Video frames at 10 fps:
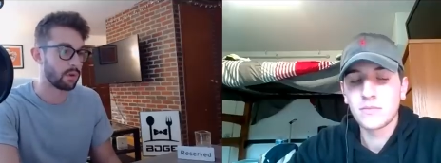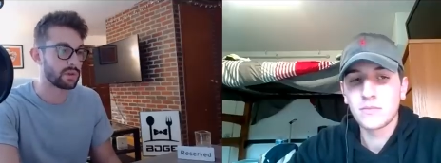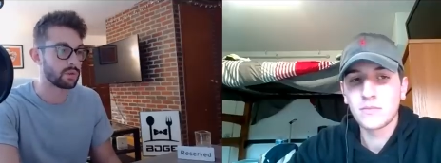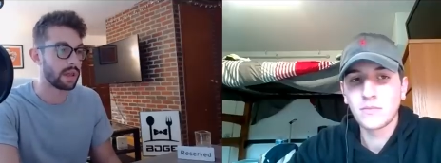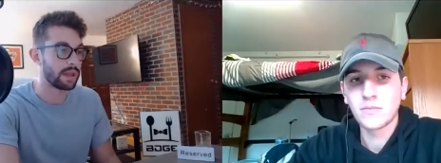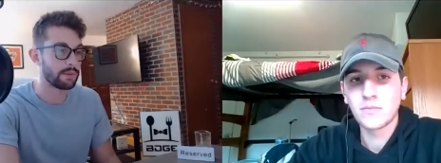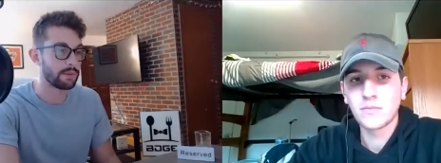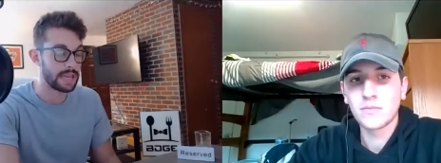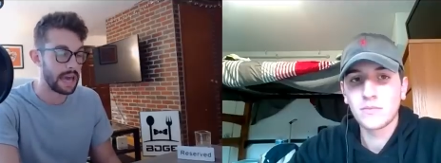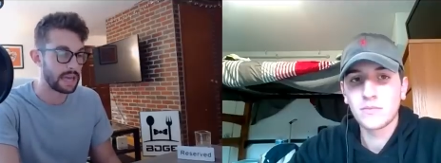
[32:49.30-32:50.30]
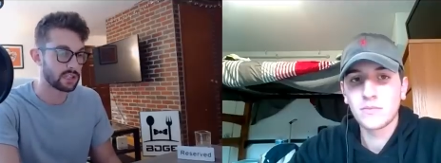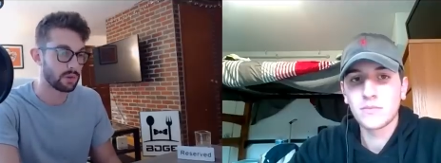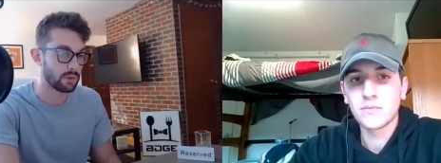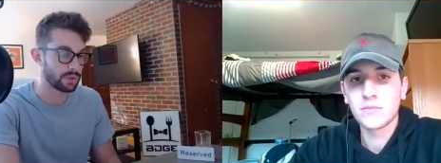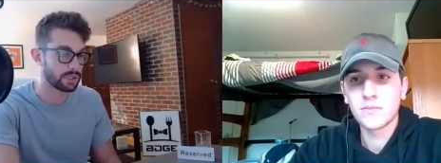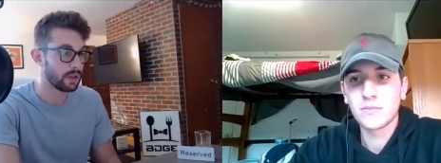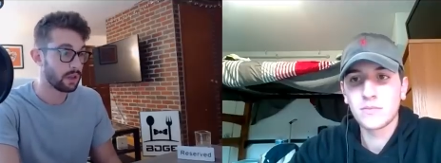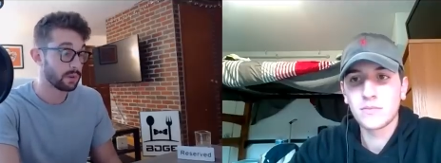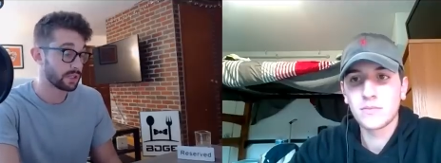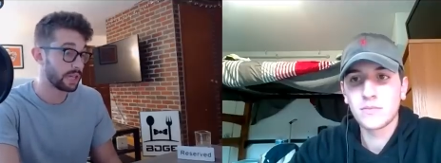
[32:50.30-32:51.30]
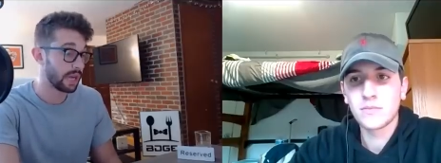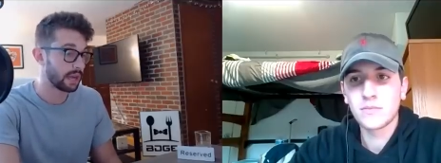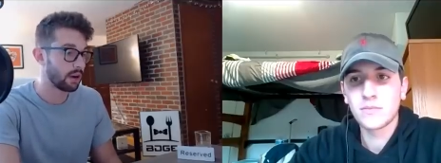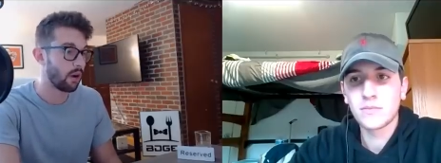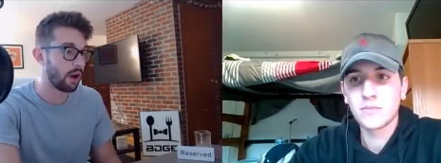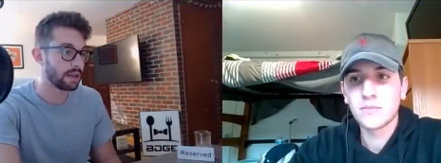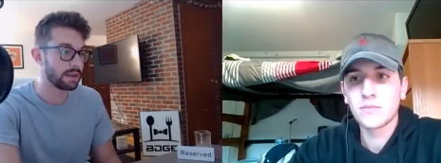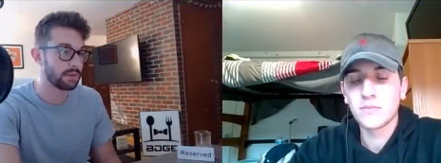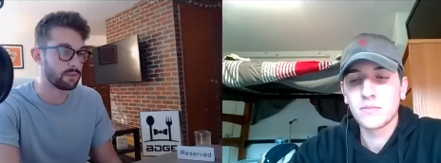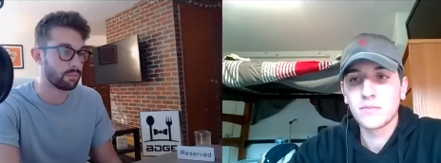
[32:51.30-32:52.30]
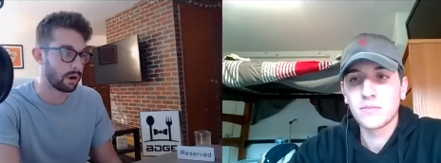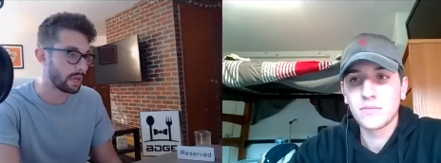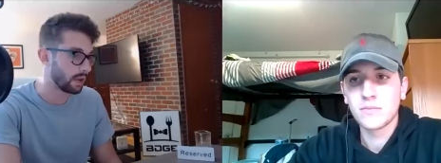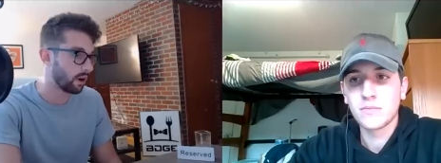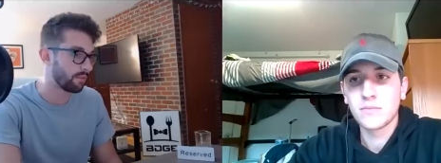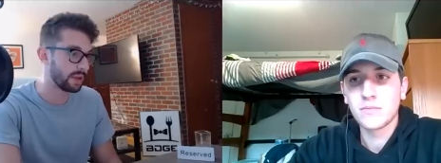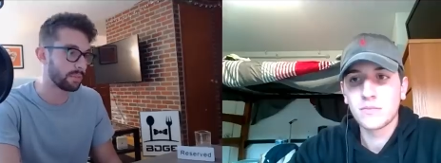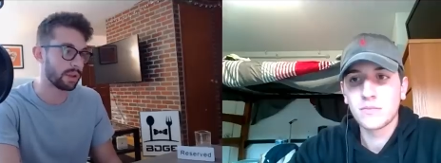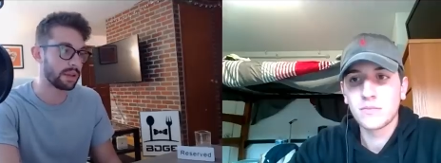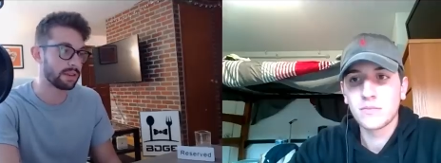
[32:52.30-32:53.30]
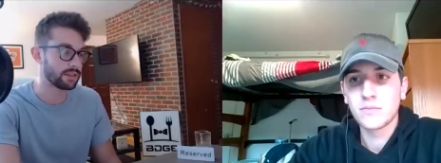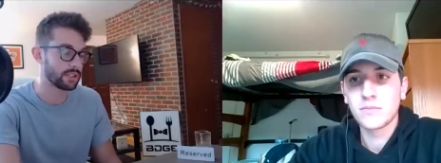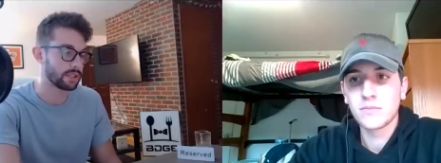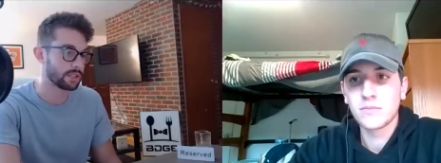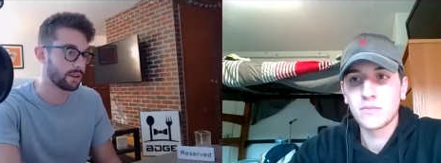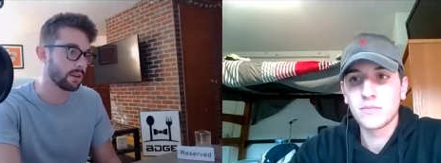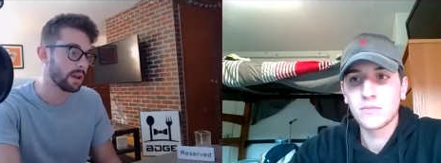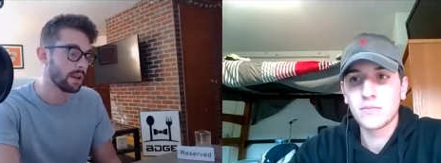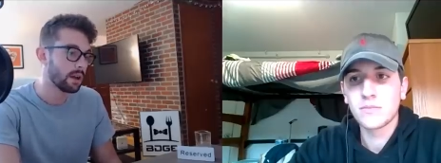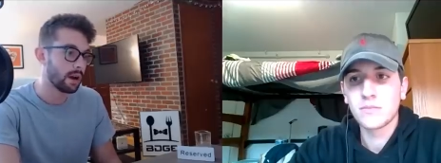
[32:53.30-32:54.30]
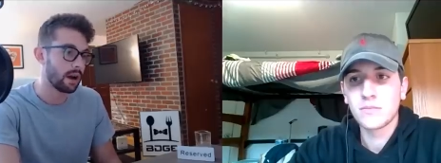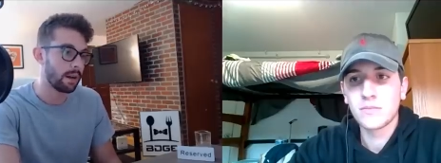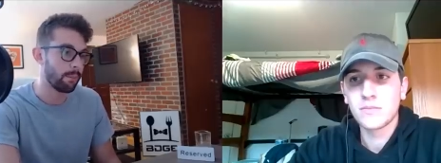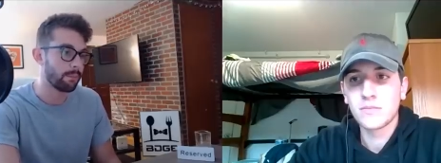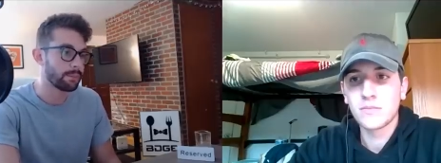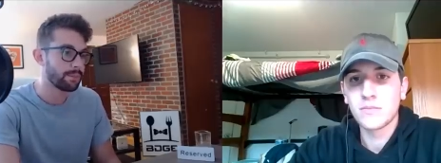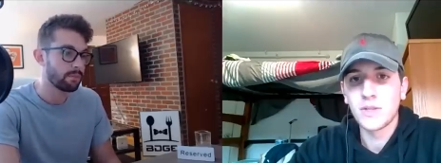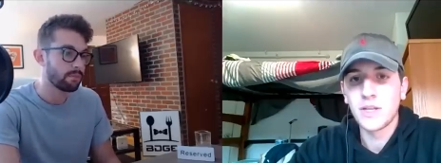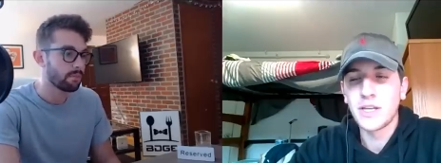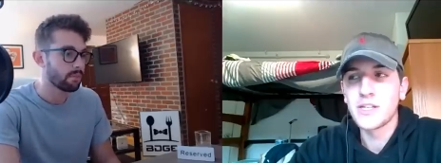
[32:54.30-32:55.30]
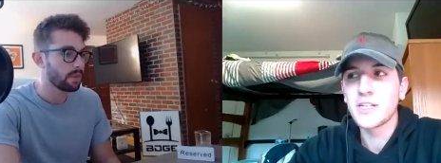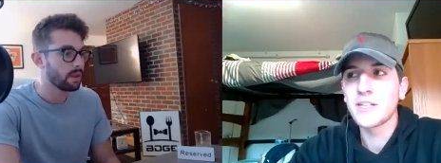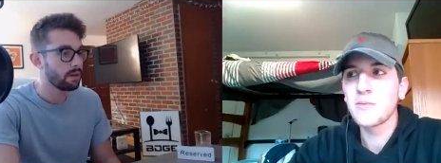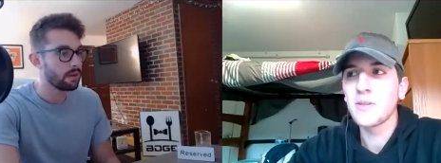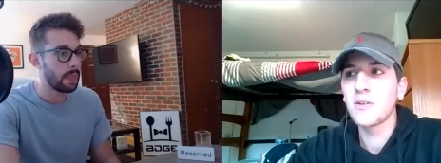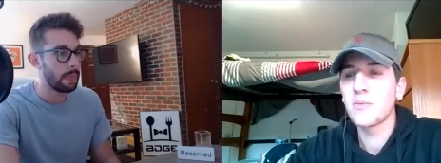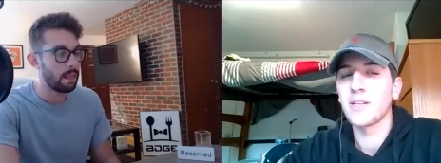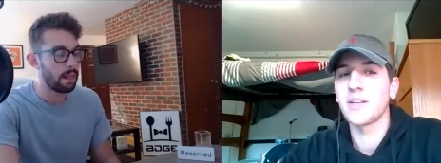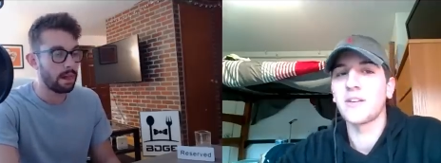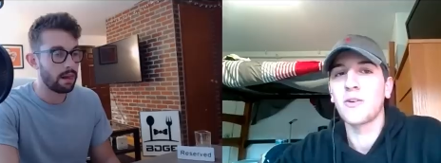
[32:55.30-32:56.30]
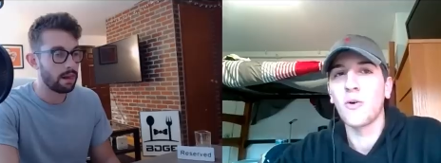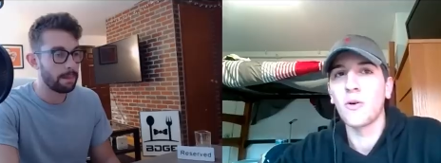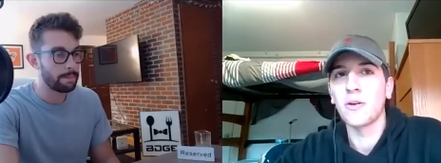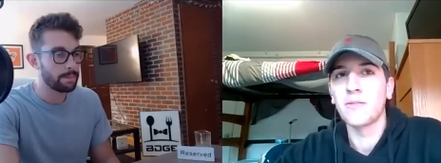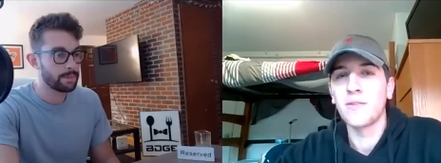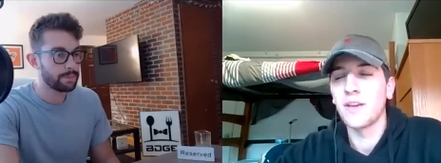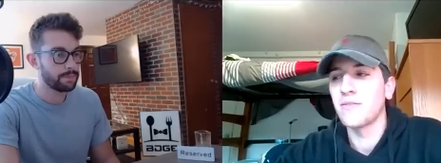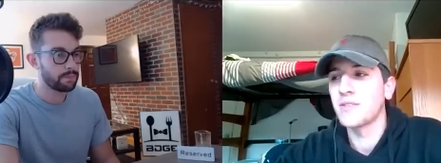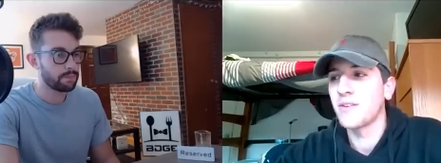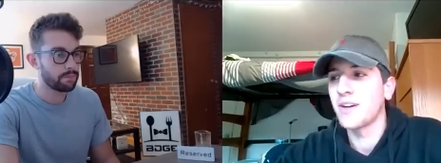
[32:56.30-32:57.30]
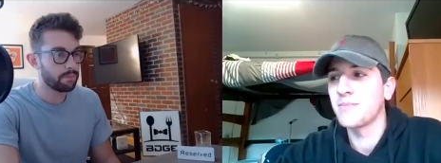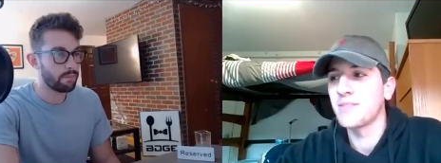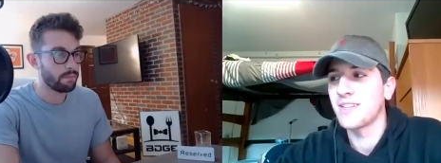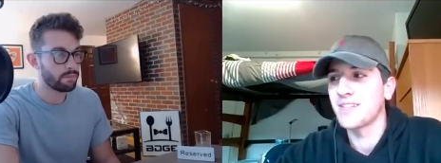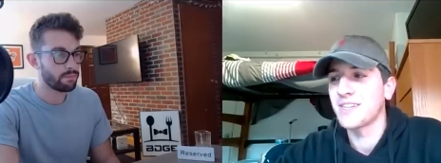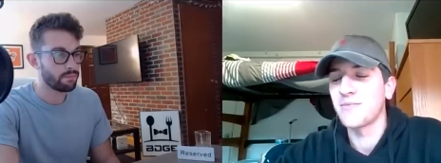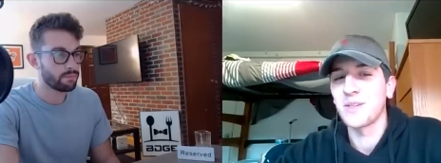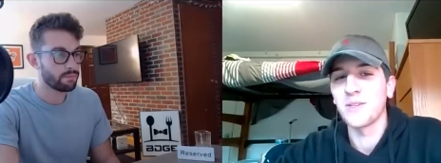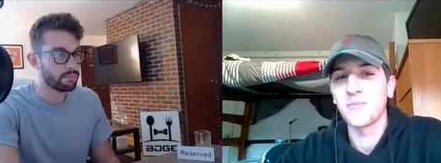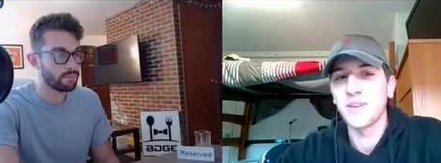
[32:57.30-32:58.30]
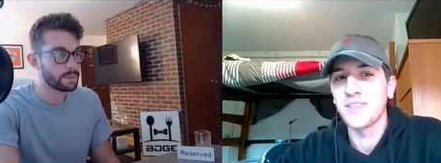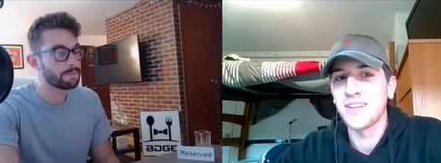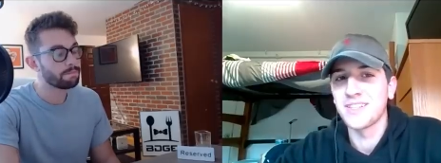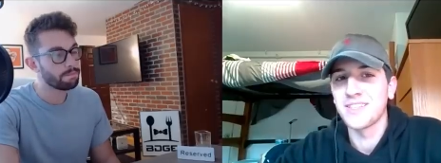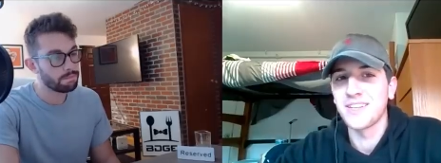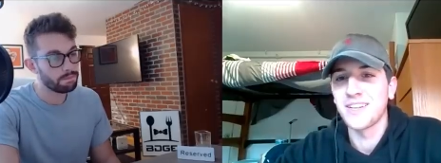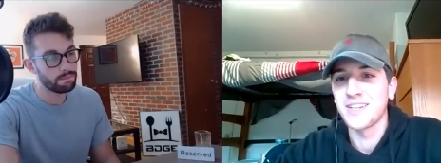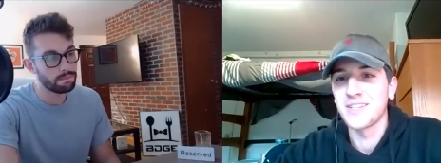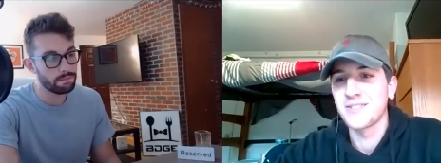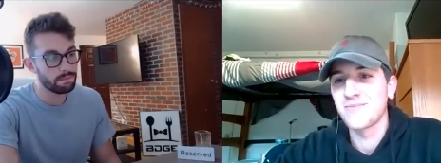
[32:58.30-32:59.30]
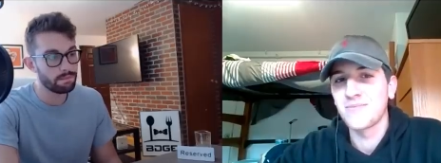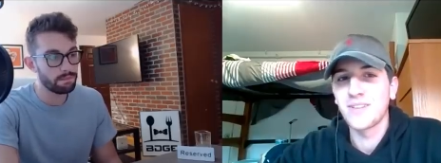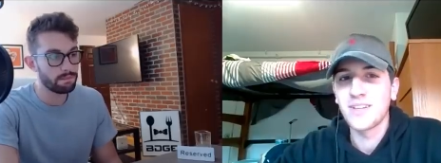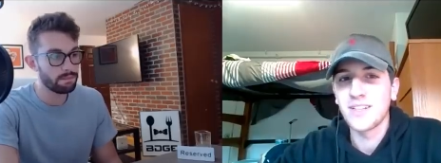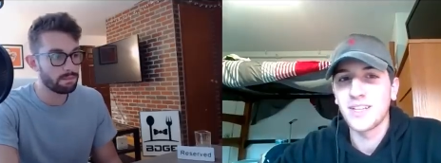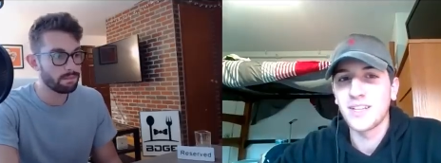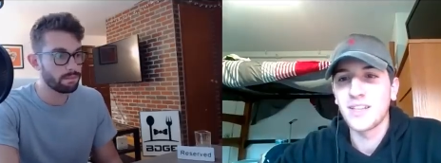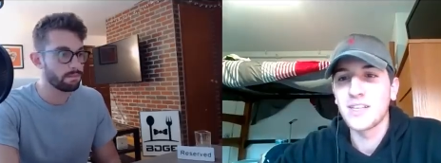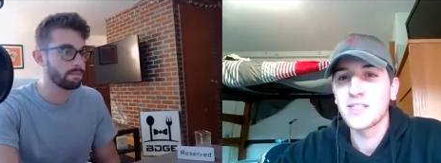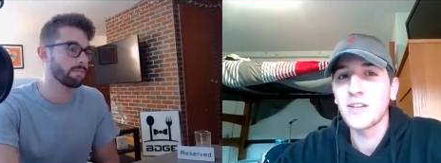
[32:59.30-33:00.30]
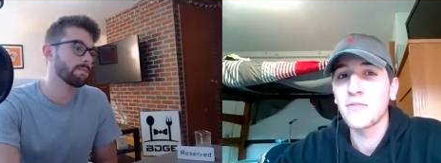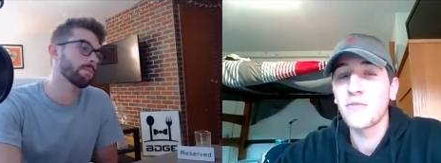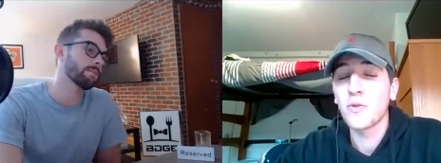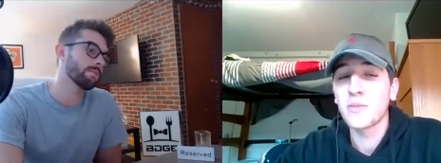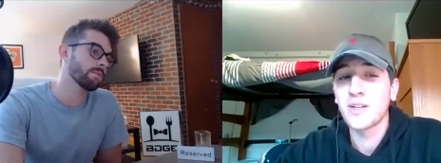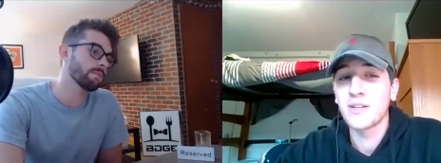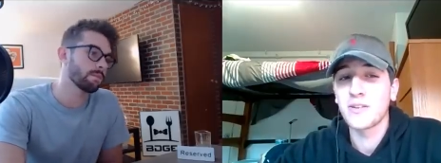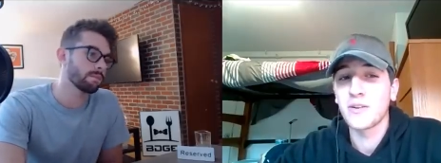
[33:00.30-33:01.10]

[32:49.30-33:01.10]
Speaker 1: his way that was catchable was was getting caught, and he was breaking off big plays and shit. So um,
Speaker 2: he just gives me a little bit like Corey Davis vibes, and that's giving me a little PTSD. And I just like he saw like forty percent of